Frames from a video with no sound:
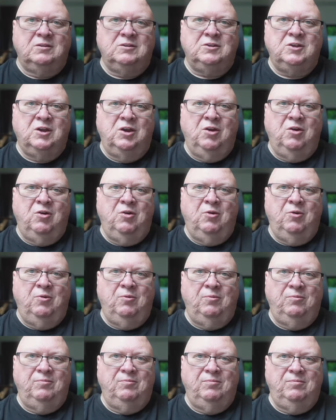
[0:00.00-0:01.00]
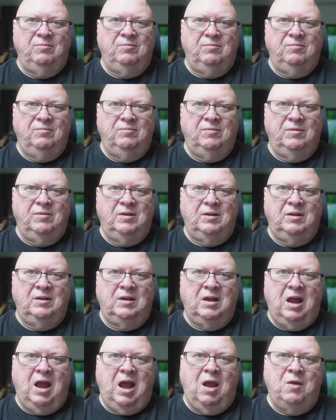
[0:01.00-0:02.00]
So
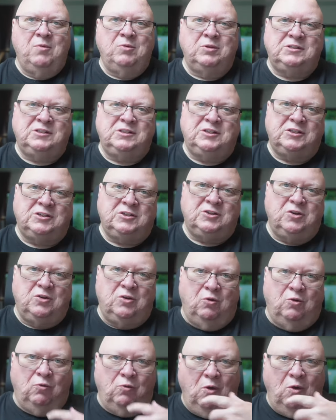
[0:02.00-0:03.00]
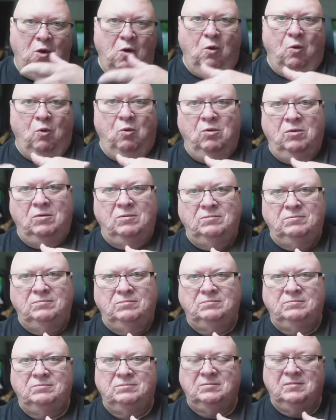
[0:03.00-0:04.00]
I was just going to roll.
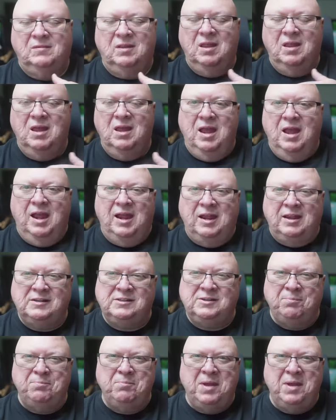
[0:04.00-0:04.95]
And it's